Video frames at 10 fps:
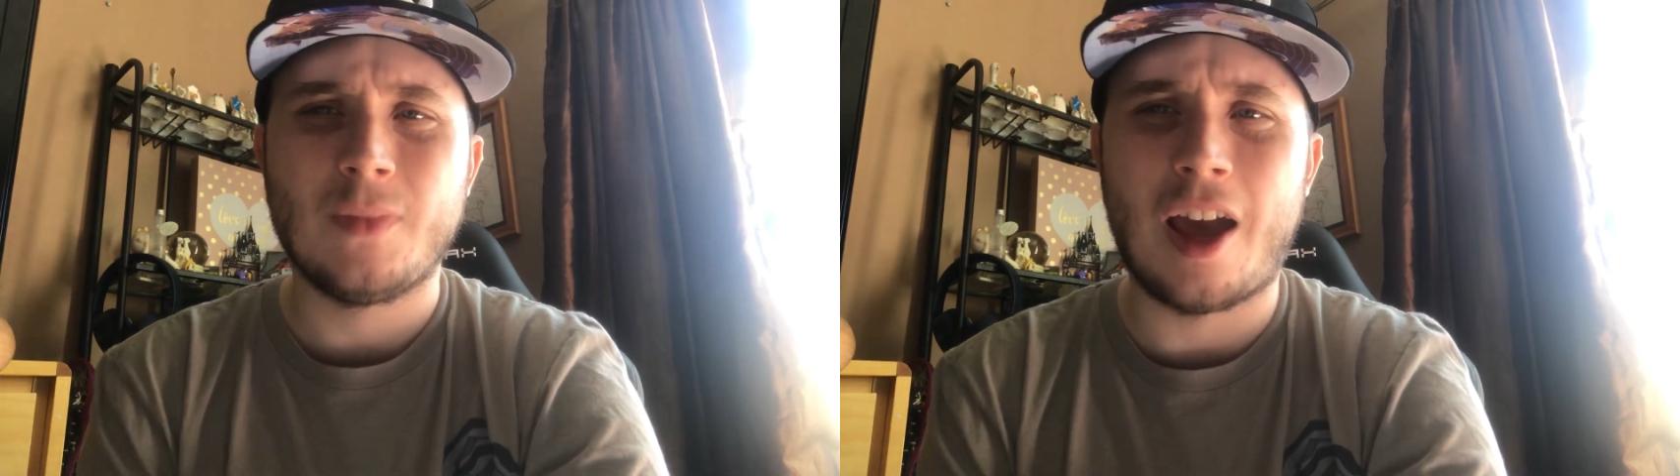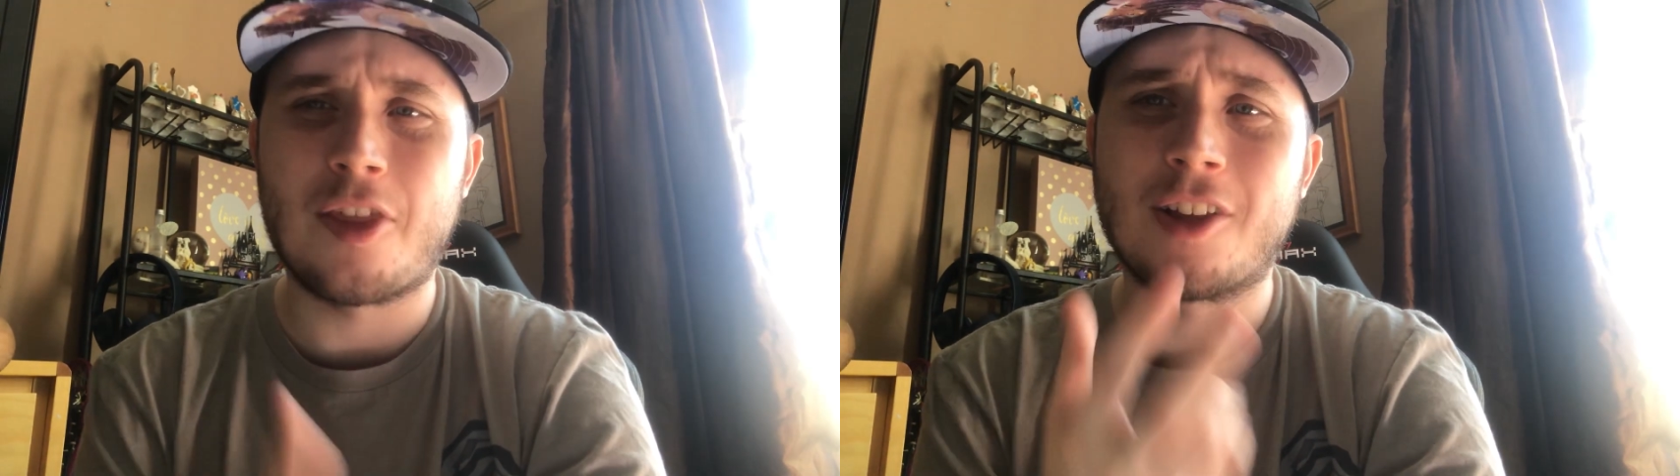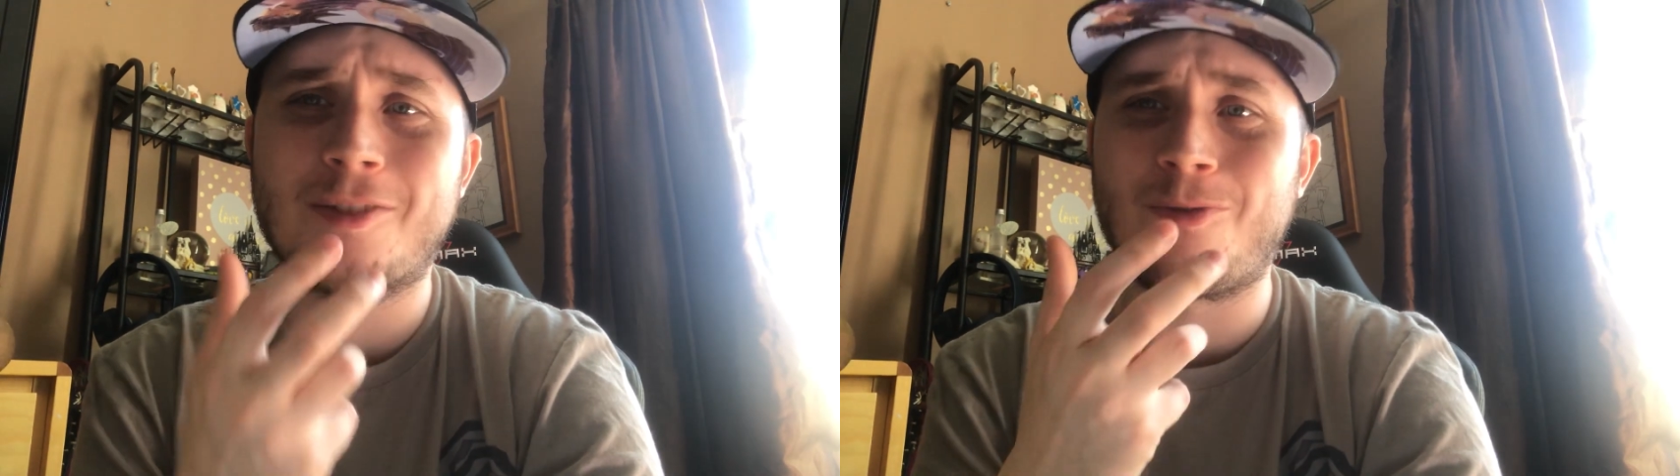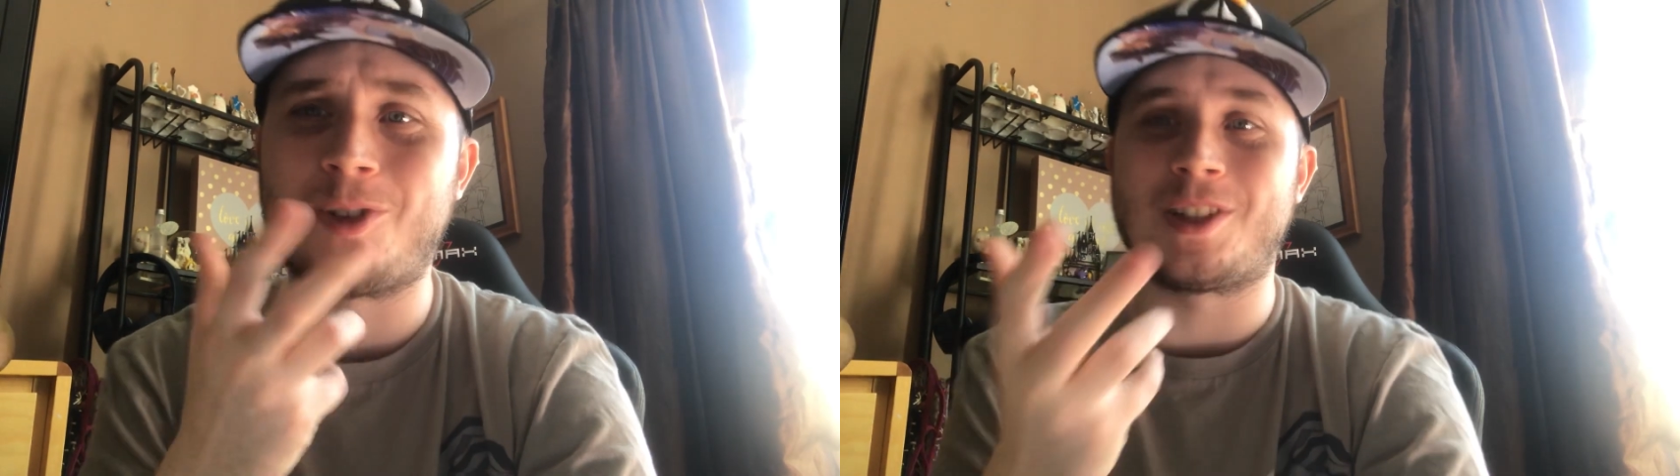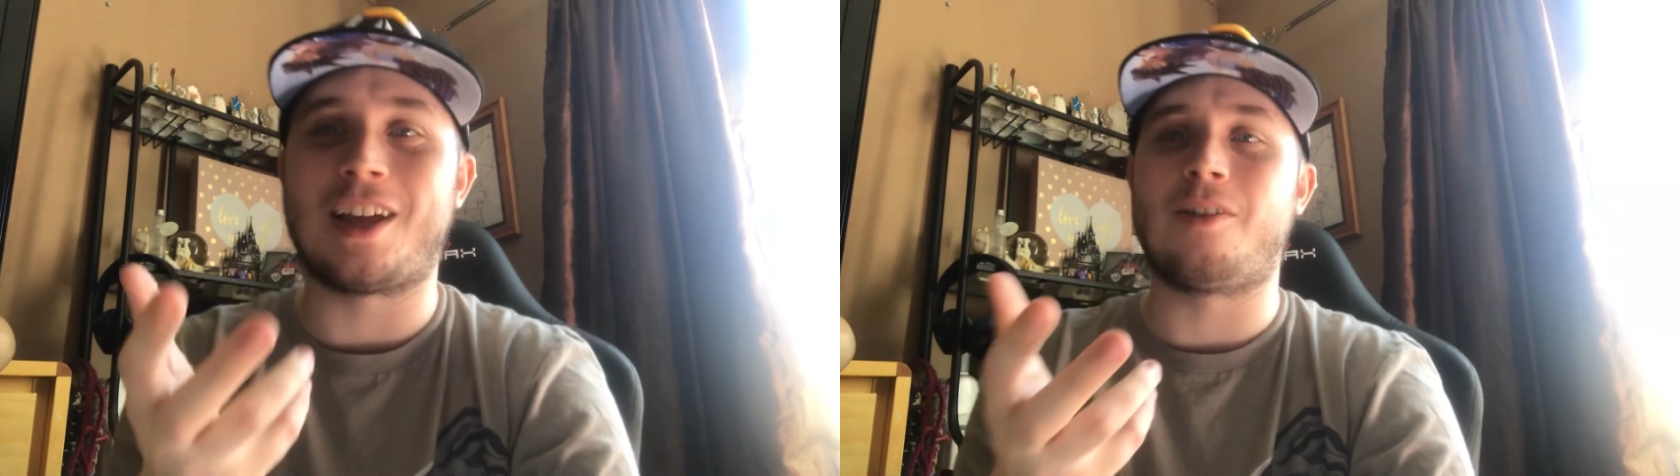I think,
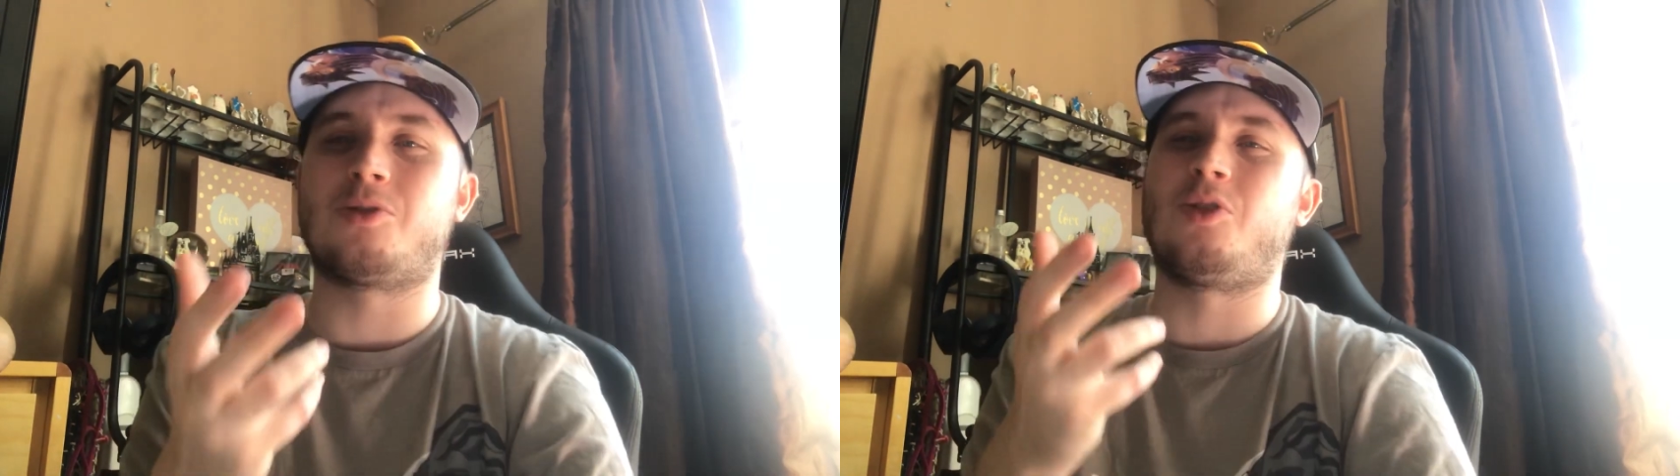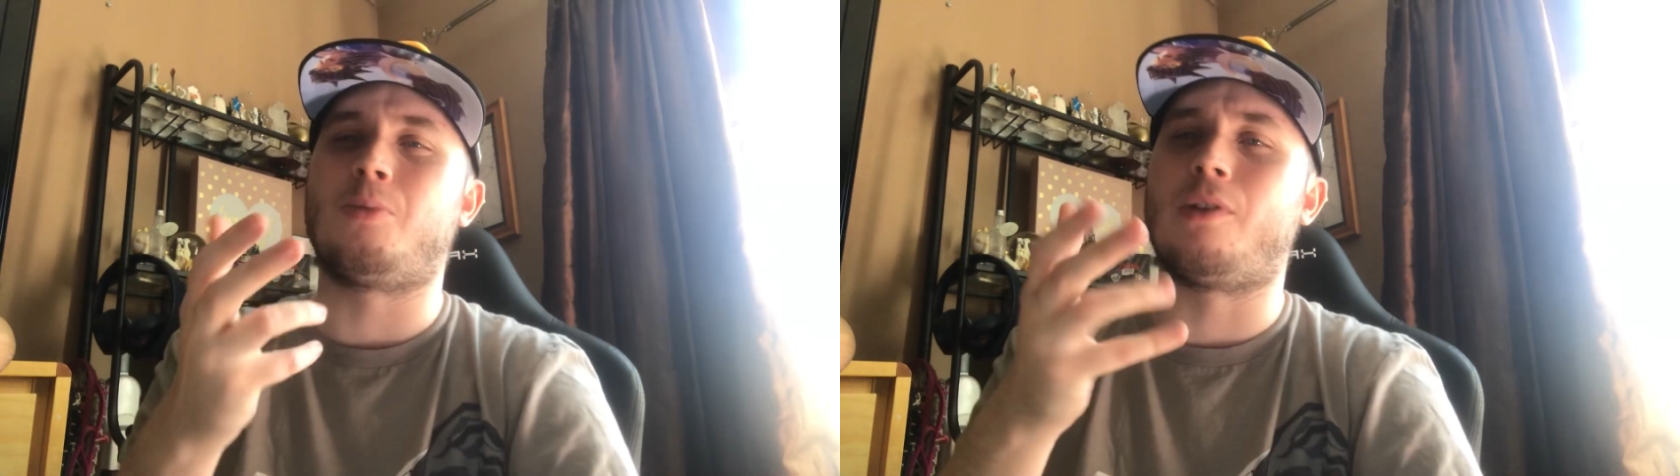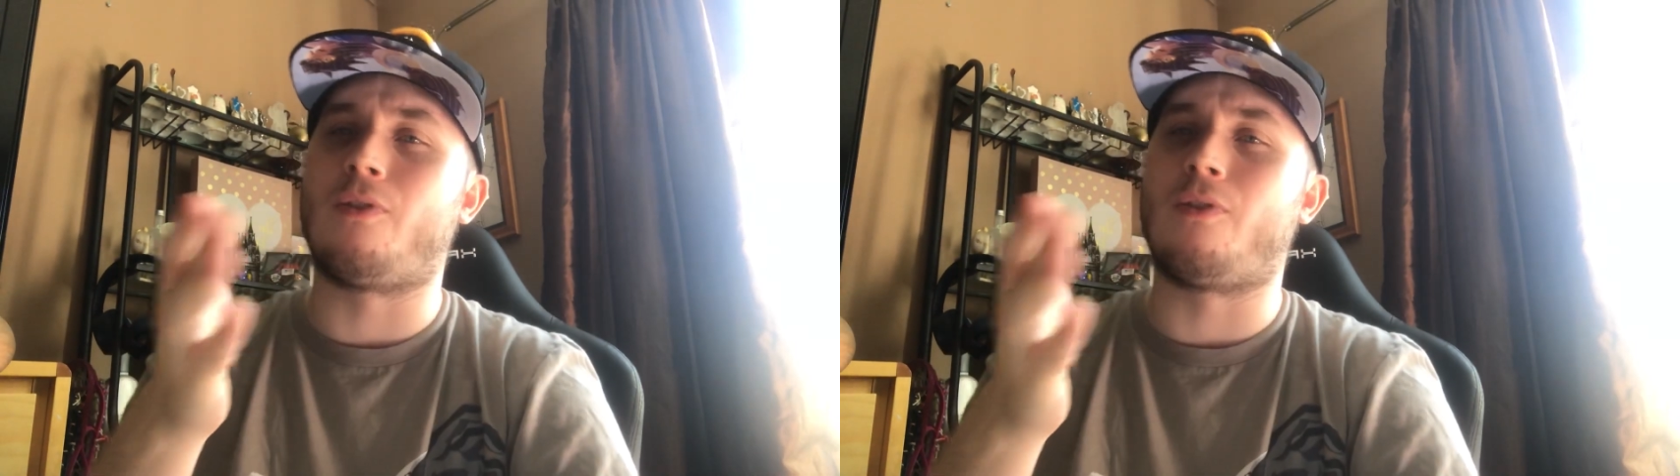once again, it's a little bit